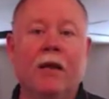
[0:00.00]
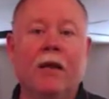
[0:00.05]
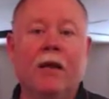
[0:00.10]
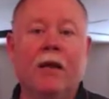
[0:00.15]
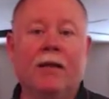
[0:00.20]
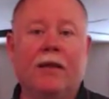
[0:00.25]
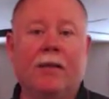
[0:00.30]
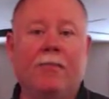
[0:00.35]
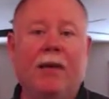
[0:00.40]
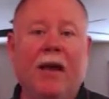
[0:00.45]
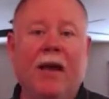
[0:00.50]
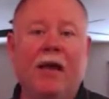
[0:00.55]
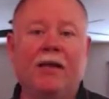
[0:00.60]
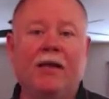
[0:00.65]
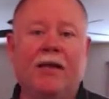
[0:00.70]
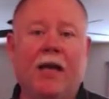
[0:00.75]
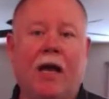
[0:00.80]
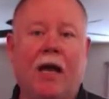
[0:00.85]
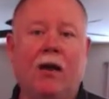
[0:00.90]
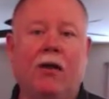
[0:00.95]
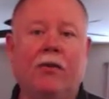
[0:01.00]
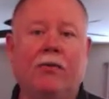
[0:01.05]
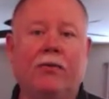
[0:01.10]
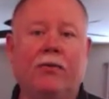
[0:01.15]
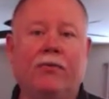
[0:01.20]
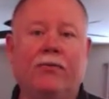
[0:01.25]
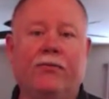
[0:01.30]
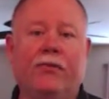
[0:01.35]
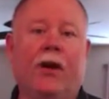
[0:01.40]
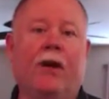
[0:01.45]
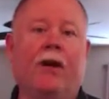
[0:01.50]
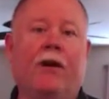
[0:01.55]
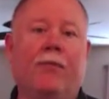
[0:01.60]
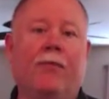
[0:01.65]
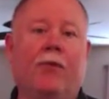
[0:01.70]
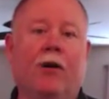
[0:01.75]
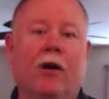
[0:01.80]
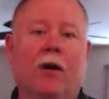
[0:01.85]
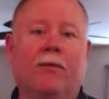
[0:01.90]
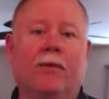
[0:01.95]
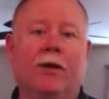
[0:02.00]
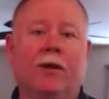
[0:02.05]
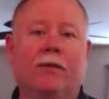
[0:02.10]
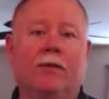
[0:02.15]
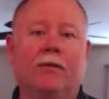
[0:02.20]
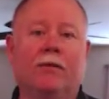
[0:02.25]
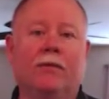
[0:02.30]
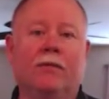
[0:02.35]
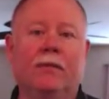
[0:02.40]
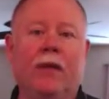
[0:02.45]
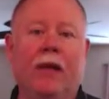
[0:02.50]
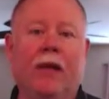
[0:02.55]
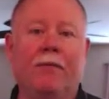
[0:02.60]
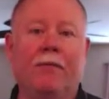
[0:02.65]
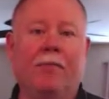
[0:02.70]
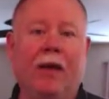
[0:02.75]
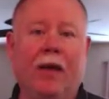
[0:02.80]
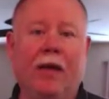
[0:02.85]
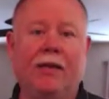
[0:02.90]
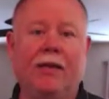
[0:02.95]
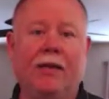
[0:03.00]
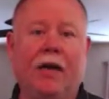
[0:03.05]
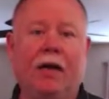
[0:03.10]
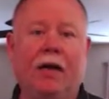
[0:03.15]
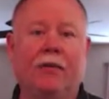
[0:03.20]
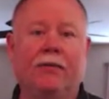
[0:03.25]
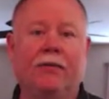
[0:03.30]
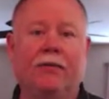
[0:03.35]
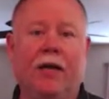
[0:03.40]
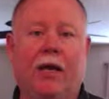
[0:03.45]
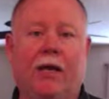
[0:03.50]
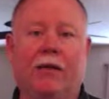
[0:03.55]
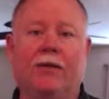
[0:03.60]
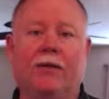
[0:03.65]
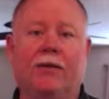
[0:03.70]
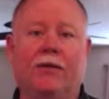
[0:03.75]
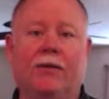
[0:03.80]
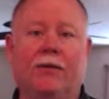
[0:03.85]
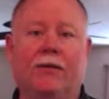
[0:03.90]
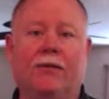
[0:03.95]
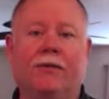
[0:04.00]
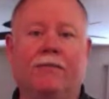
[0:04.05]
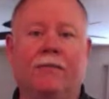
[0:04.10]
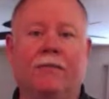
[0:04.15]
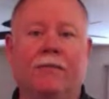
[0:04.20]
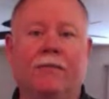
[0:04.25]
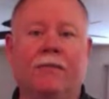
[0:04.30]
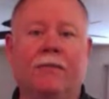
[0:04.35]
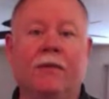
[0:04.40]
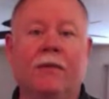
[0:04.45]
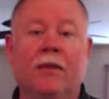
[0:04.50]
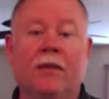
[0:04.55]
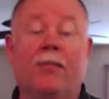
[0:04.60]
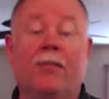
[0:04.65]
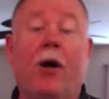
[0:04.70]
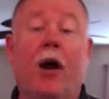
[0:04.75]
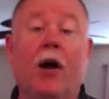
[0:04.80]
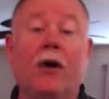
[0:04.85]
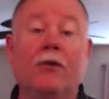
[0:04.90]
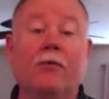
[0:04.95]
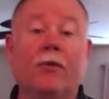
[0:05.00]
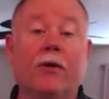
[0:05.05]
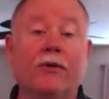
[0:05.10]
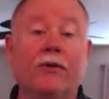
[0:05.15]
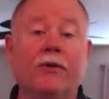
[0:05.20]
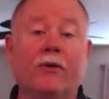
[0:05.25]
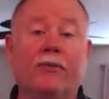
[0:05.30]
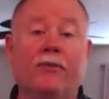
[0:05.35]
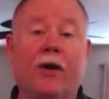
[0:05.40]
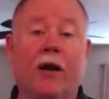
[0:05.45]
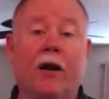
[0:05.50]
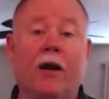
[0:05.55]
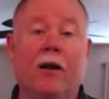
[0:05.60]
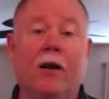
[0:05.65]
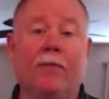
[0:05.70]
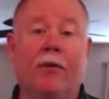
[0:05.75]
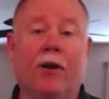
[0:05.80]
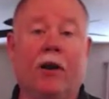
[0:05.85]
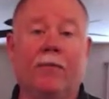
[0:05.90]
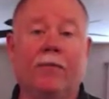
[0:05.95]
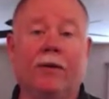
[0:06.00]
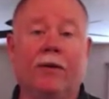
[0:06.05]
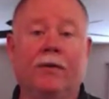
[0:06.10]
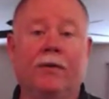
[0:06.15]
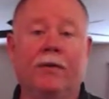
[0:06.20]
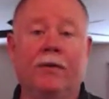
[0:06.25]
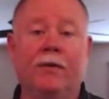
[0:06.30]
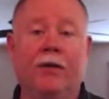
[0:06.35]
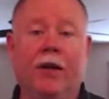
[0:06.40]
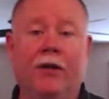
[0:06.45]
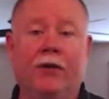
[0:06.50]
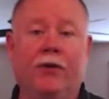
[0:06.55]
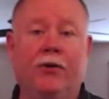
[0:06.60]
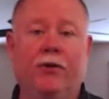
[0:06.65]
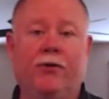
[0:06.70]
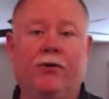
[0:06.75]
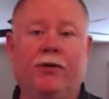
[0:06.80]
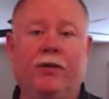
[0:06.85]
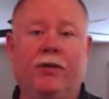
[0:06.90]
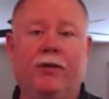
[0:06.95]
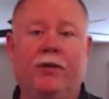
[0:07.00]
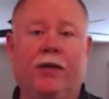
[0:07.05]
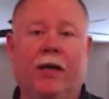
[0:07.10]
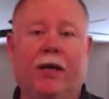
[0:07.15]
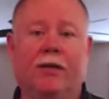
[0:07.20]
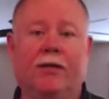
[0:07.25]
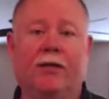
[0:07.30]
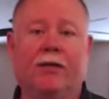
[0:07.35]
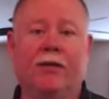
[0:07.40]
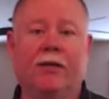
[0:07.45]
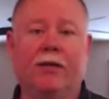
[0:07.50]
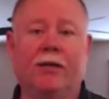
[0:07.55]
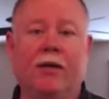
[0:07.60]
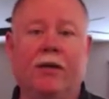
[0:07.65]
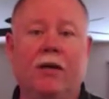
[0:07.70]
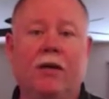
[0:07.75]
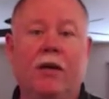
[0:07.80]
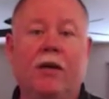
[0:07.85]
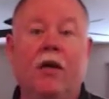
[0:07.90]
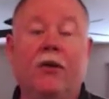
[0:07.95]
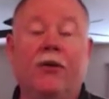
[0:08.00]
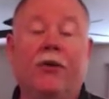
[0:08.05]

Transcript: The Baytown Fire Department in Baytown, Texas the Ponderosa Fire Department in Houston, Texas, the